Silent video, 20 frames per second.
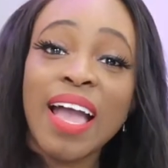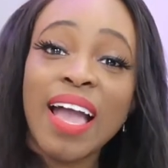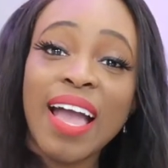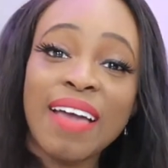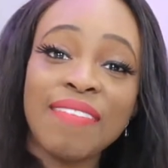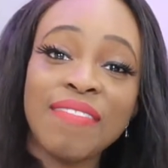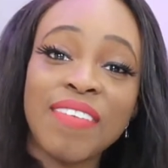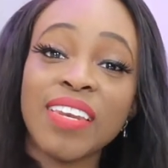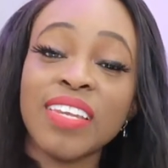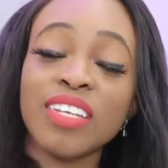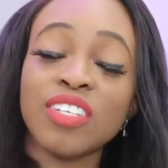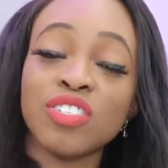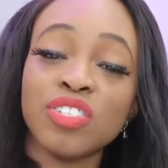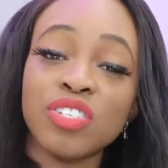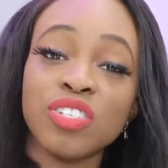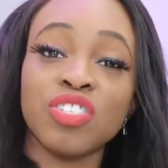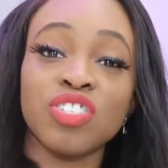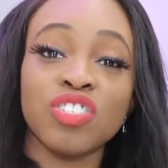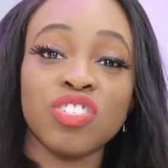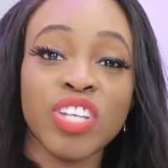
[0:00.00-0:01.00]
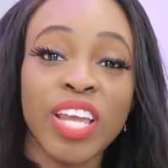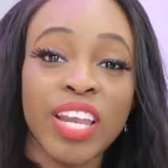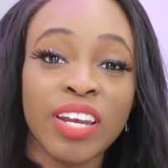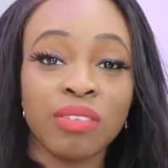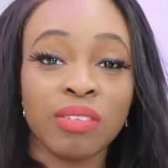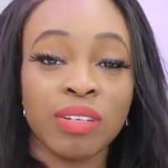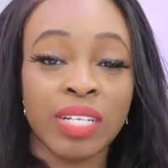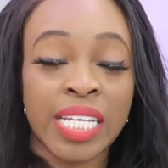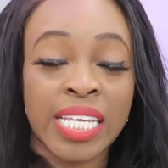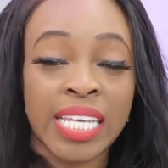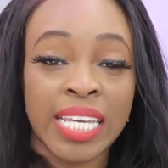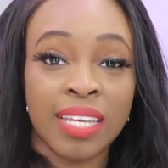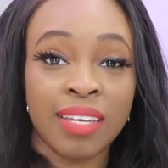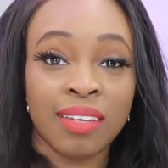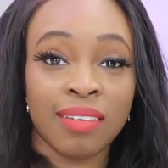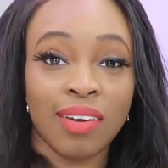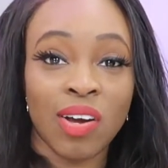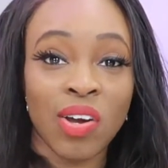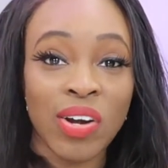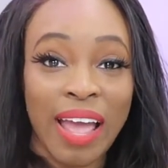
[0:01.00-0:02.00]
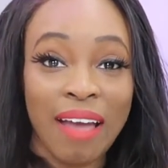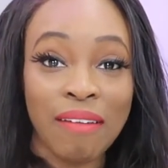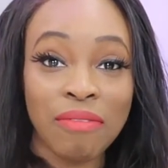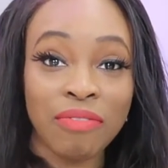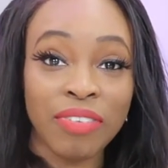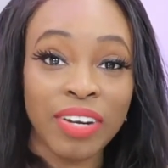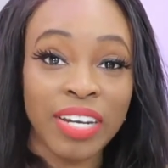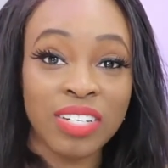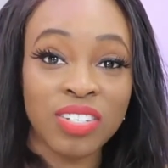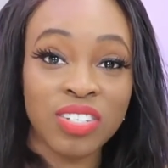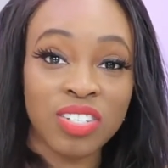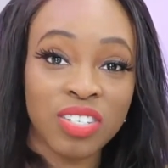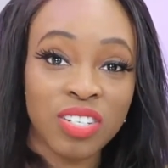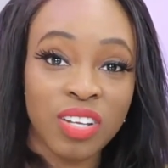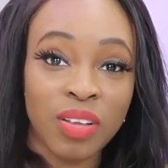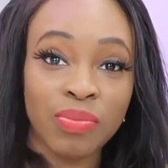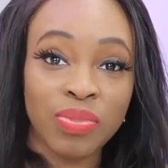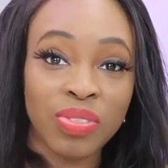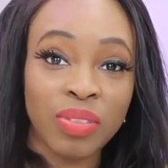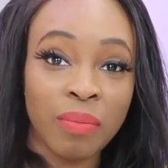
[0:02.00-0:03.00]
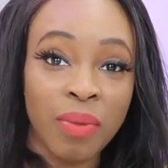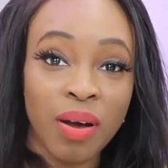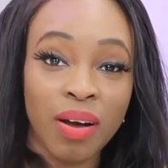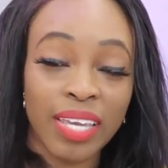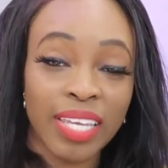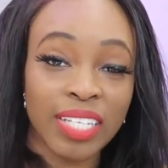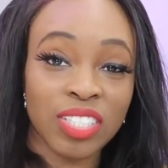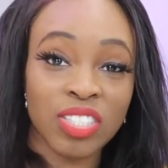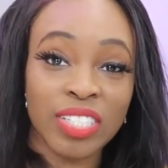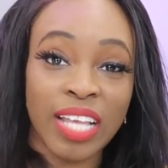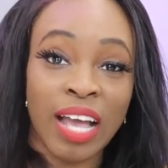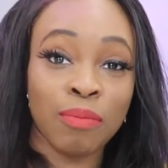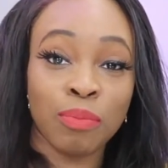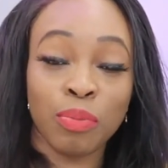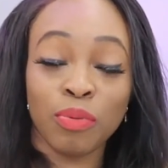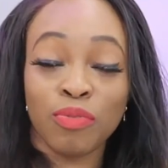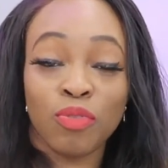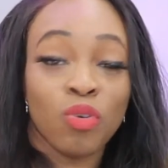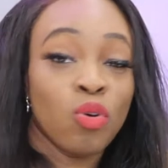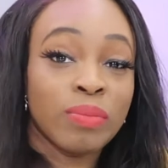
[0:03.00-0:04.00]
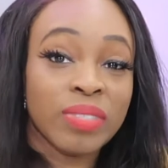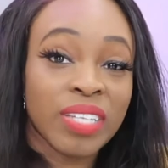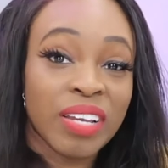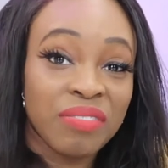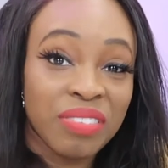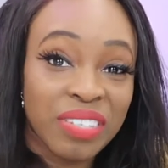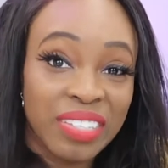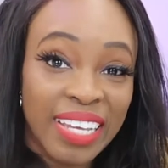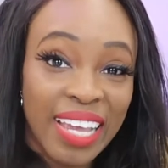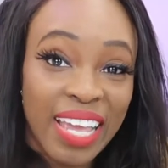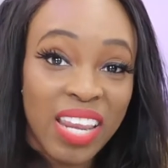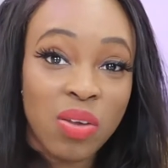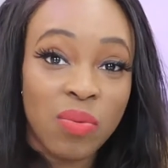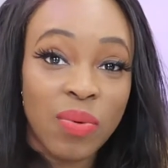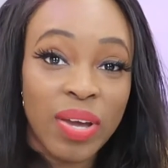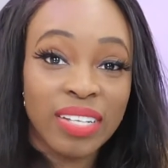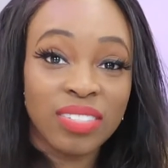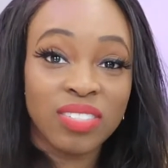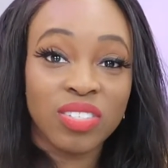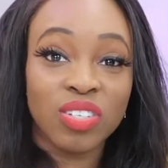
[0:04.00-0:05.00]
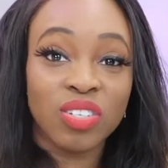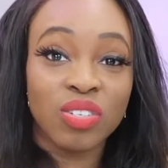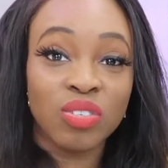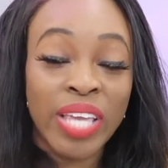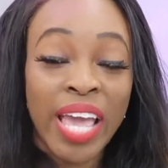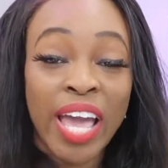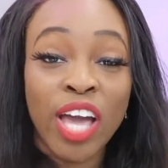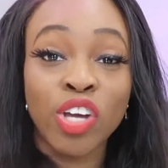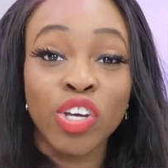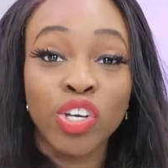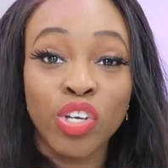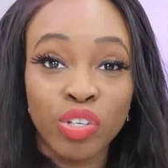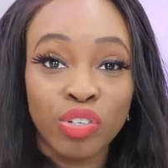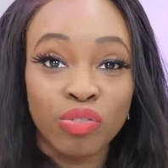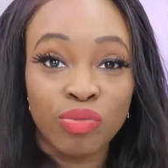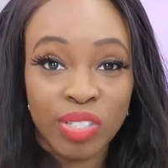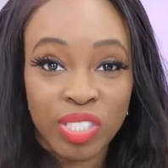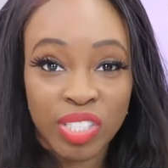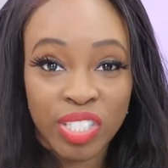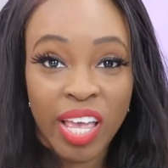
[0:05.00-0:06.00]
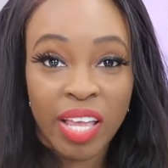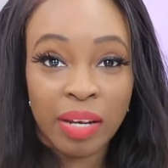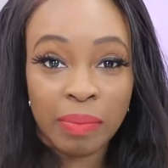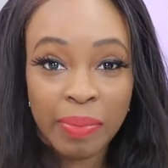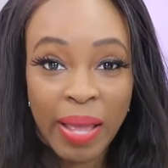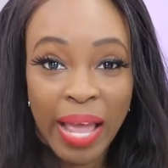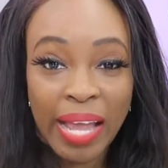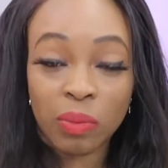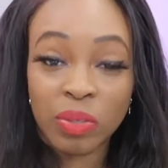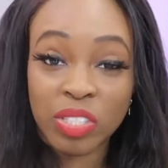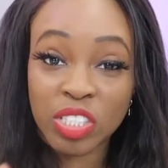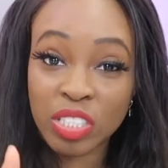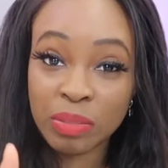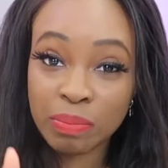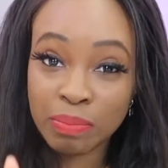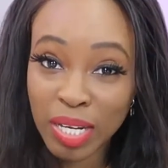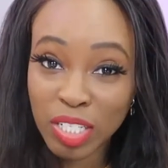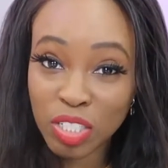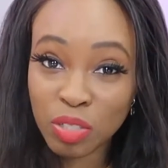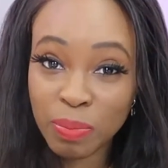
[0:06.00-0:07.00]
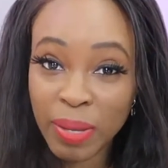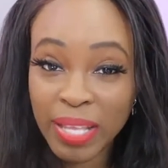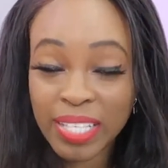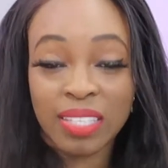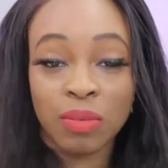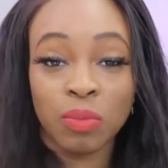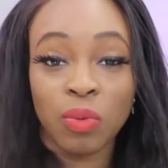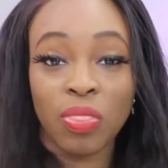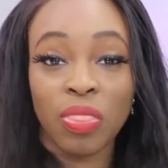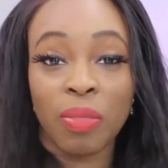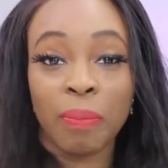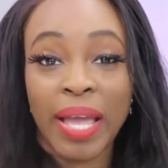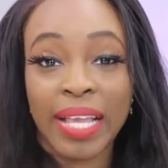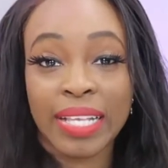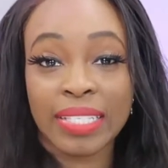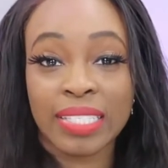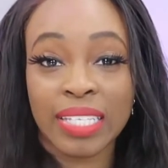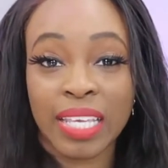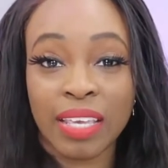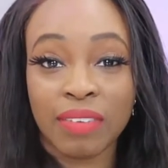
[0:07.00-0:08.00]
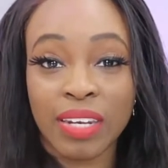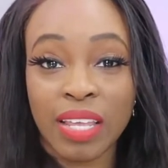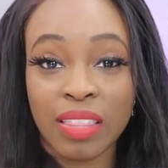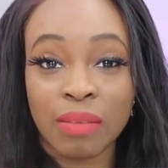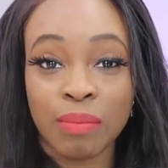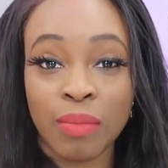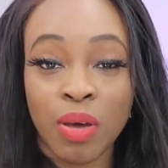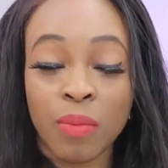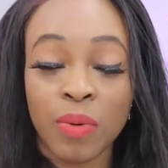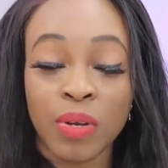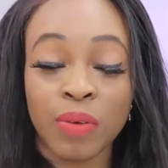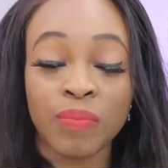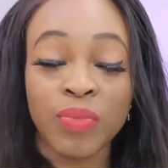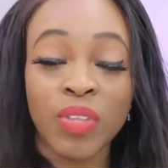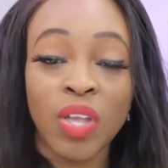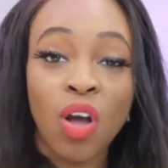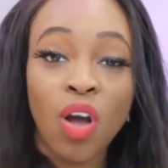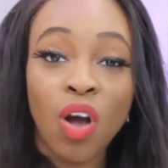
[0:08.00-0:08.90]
And then it should generally, on average, the market just outperforms everything anyway. So you get a good return back, which is much better than what the bank's giving at the moment.